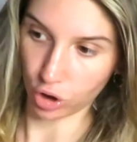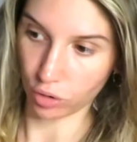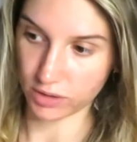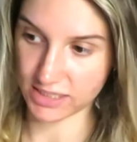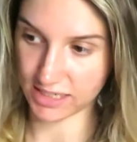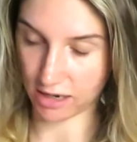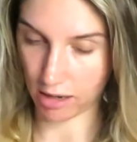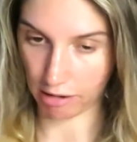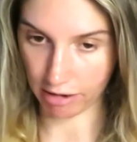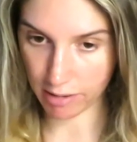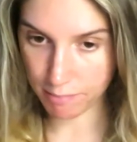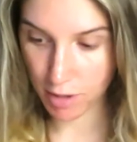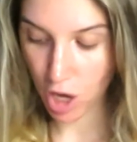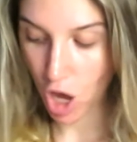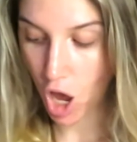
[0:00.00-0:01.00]
long
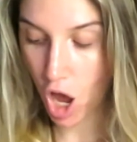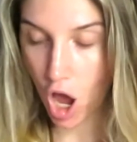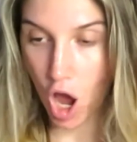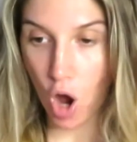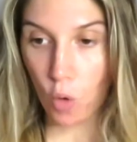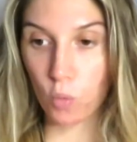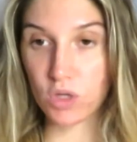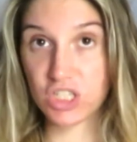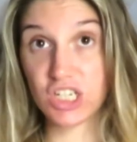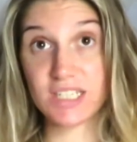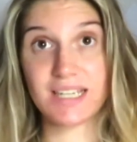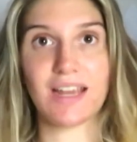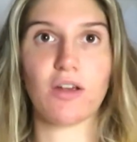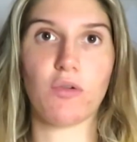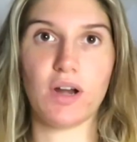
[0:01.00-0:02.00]
time which is
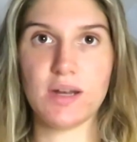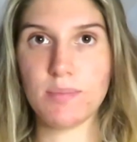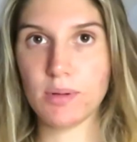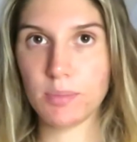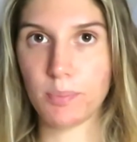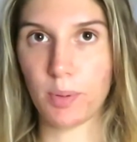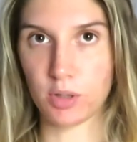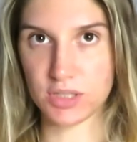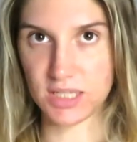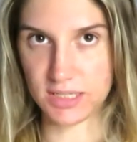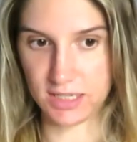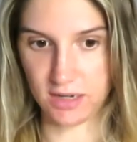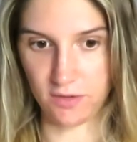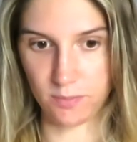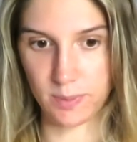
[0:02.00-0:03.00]
incredibly
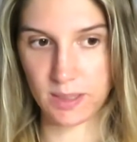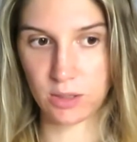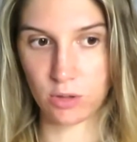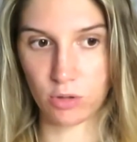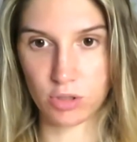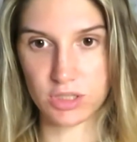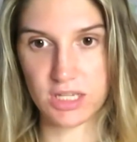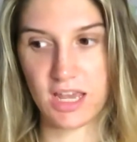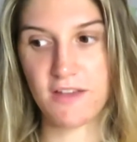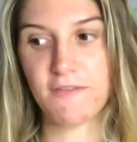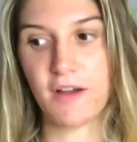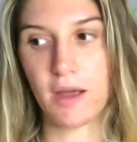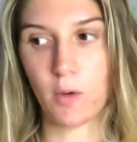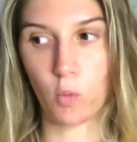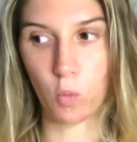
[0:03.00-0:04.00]
positive because if
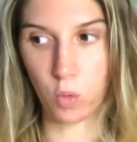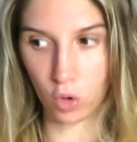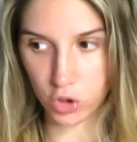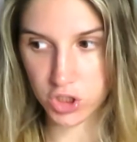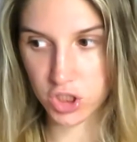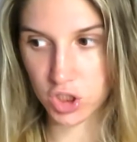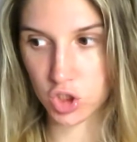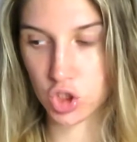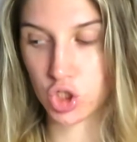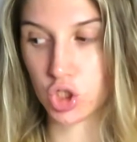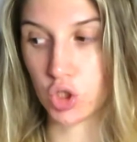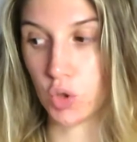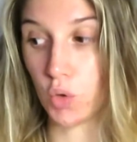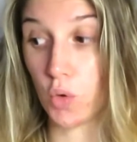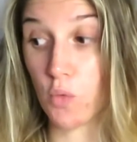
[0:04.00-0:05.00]
I was
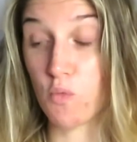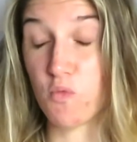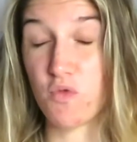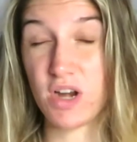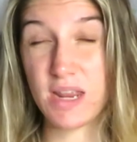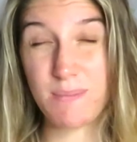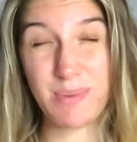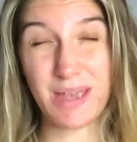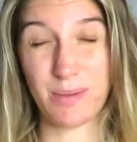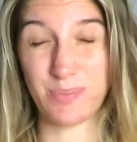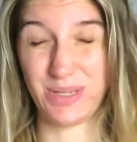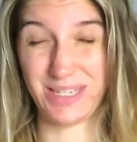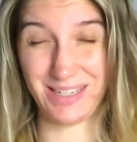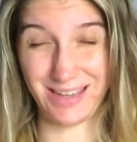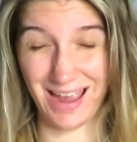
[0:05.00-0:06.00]
to really be
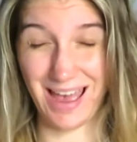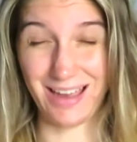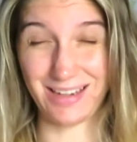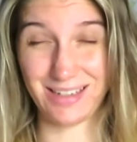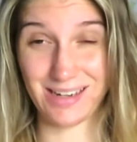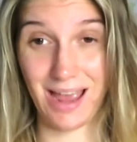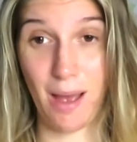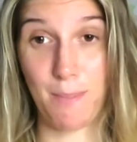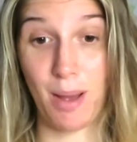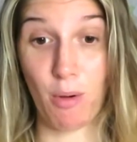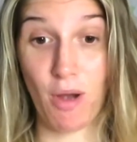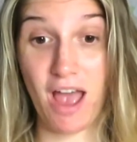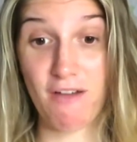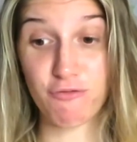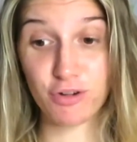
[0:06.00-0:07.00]
upset
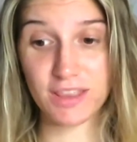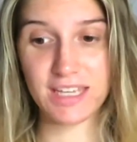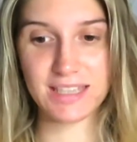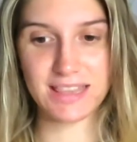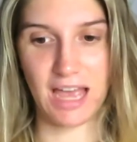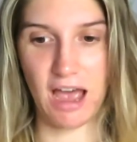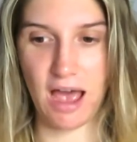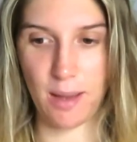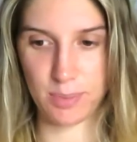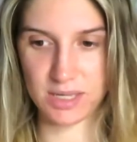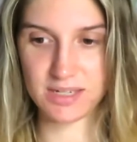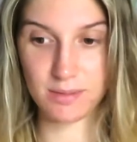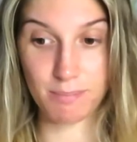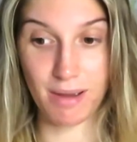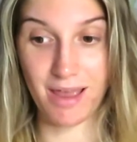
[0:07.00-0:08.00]
about everything that
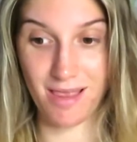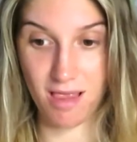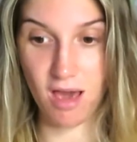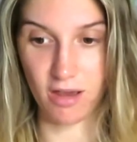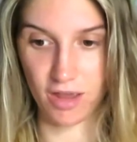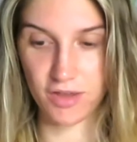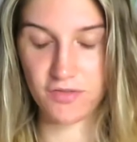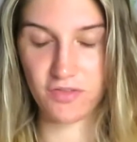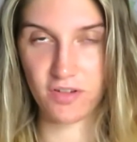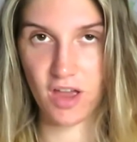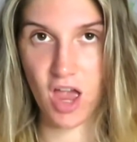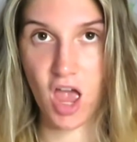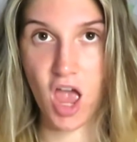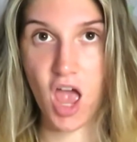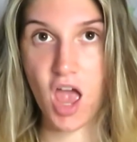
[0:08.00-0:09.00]
happened in my life
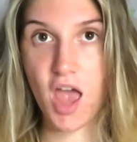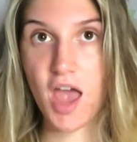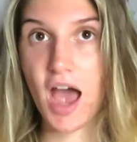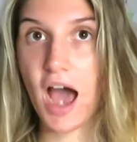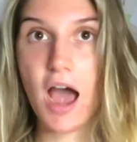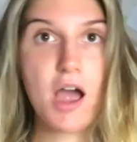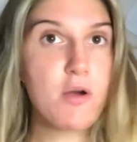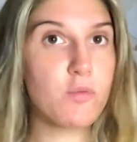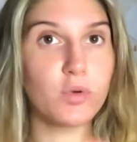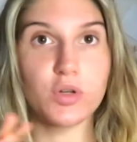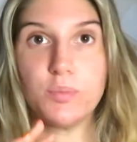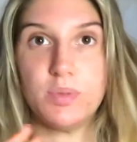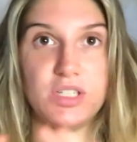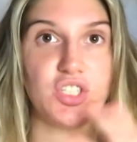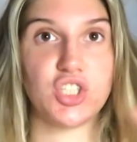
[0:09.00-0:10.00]
I
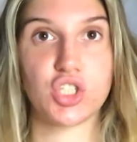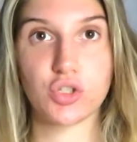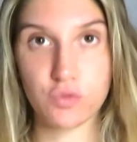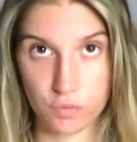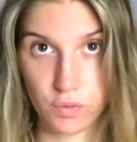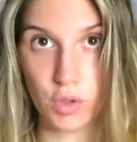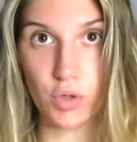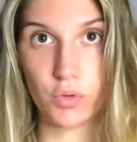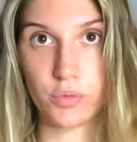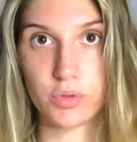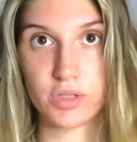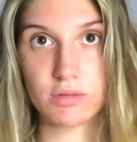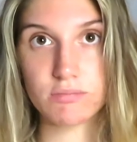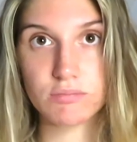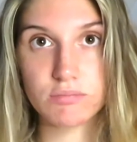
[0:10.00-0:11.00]
would be screwed